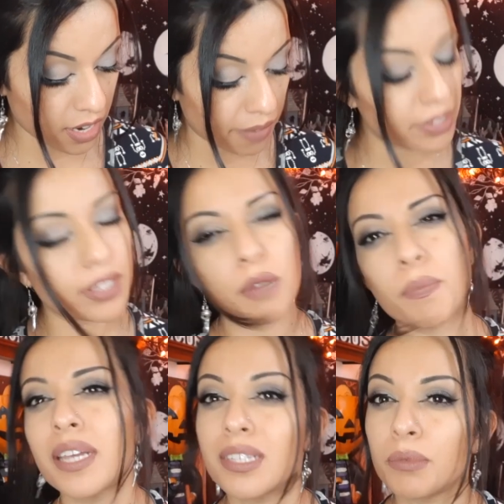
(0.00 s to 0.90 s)
I was going to
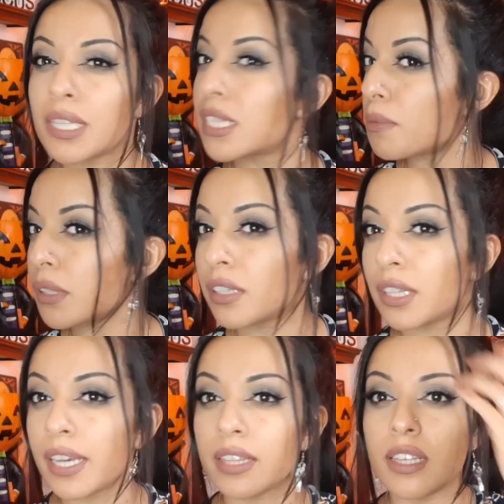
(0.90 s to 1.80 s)
buy something similar
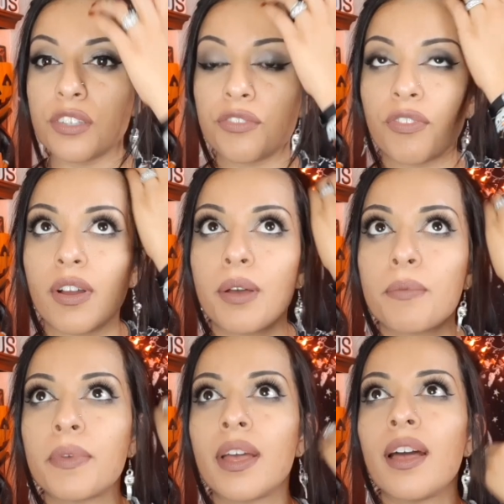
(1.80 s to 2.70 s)
like this from